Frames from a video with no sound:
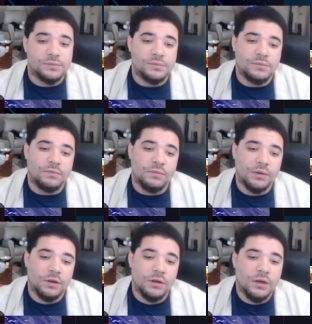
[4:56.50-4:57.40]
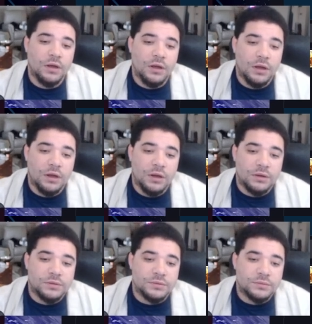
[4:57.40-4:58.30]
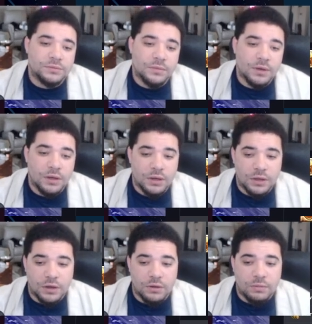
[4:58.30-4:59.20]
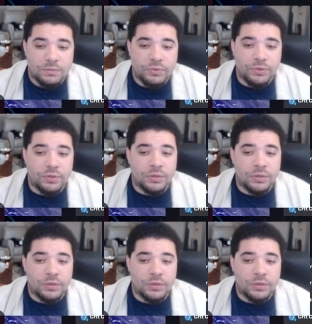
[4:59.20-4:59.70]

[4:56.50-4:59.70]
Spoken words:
(no one is talking)